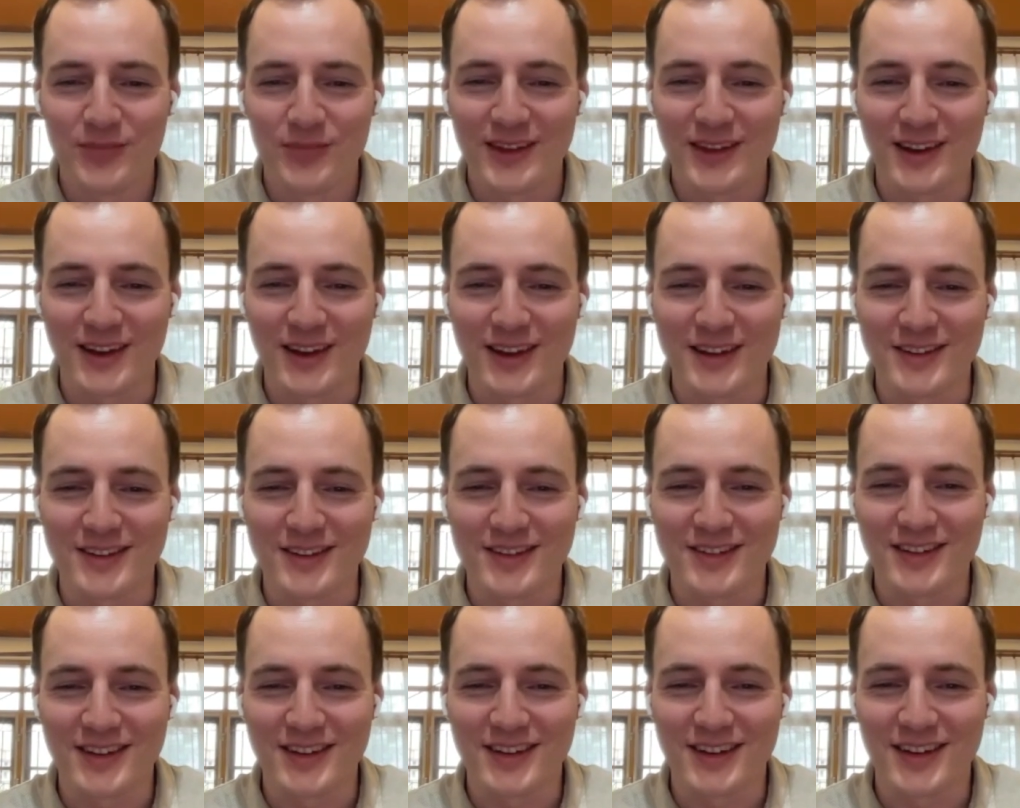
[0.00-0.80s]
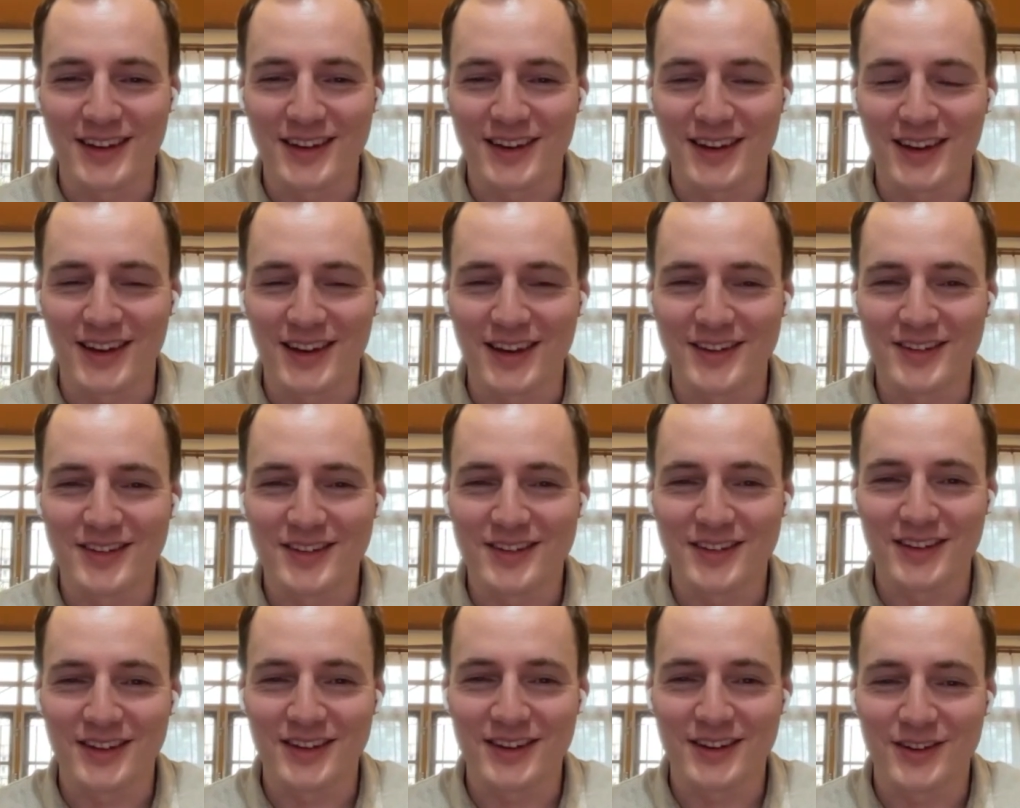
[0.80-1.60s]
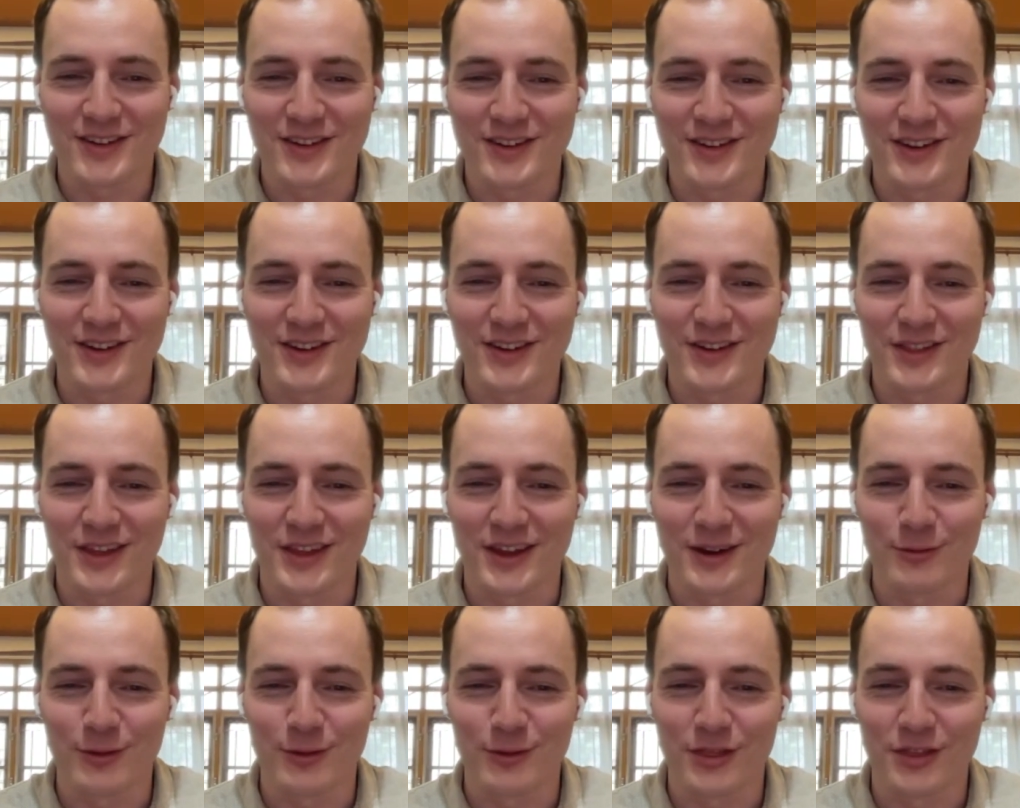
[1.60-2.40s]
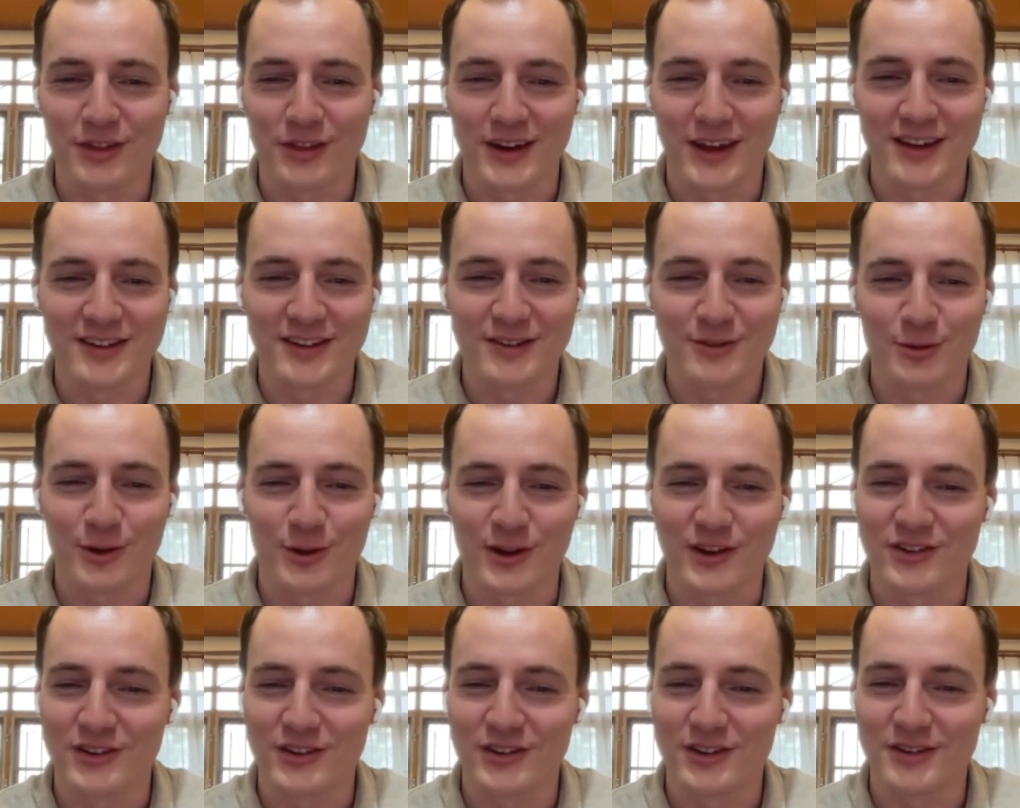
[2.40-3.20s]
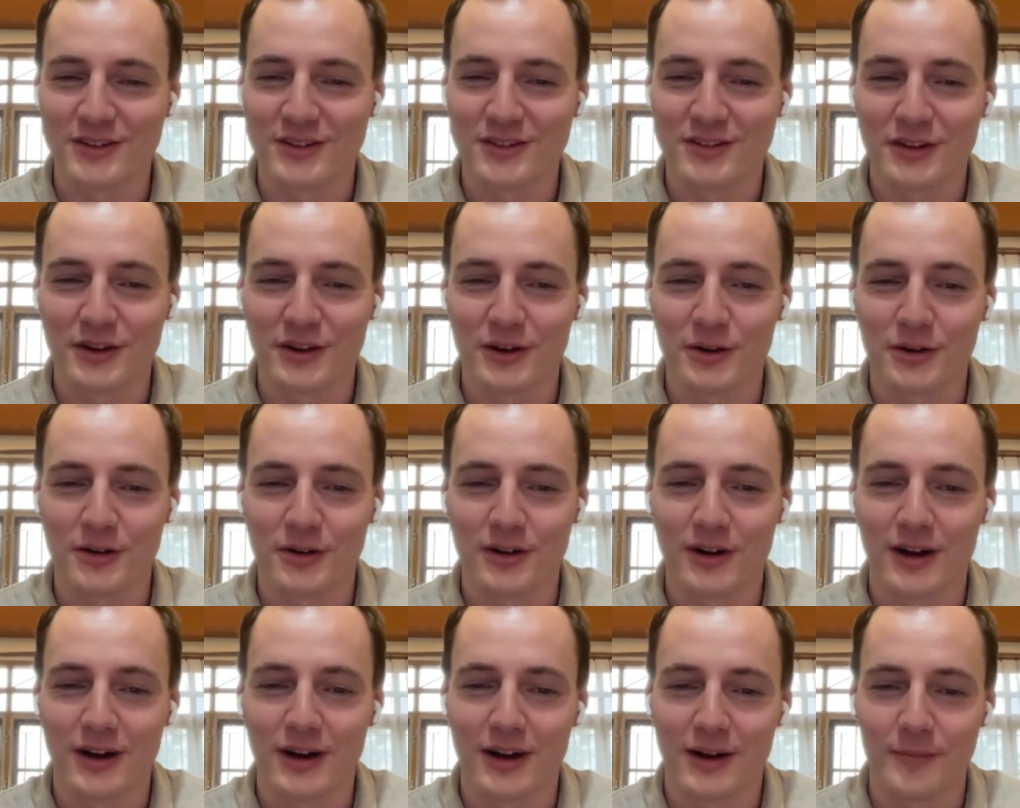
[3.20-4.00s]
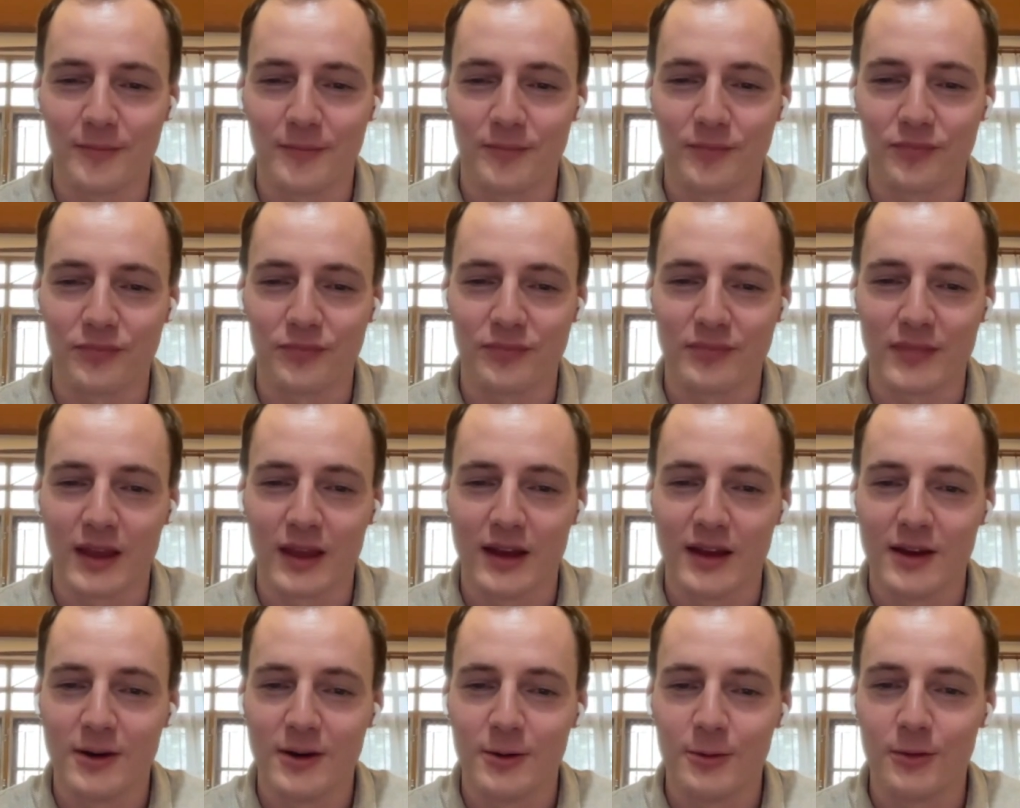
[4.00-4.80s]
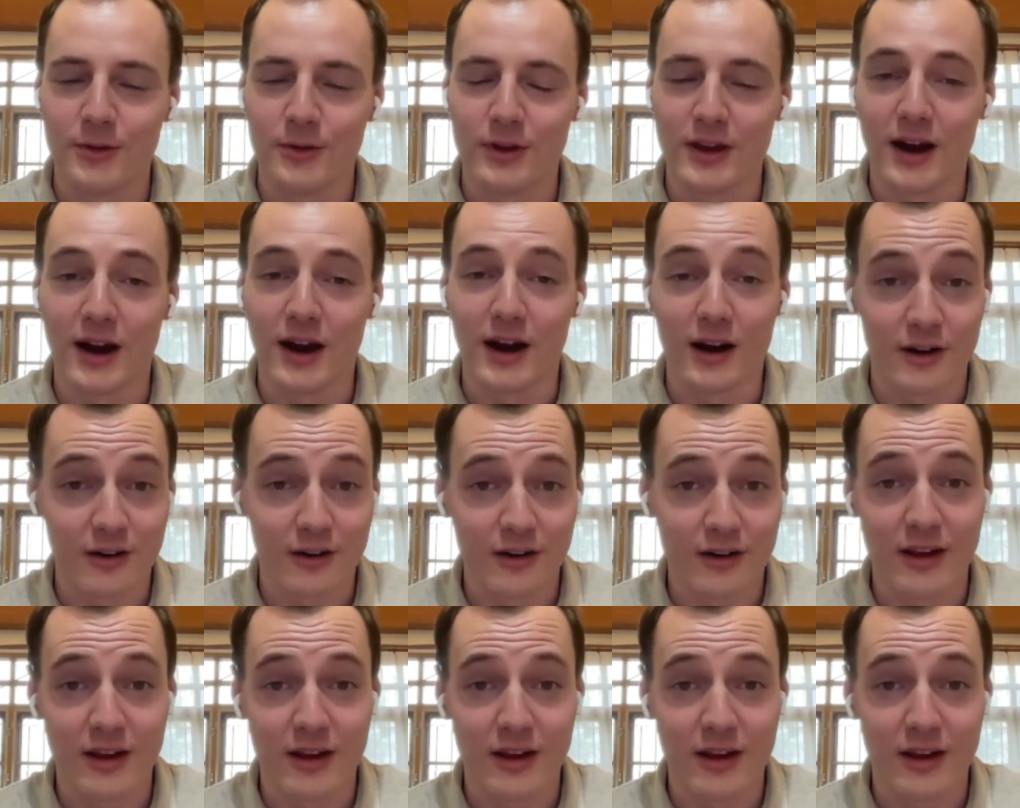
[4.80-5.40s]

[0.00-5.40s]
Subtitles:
let's continue then with the next question. So we are,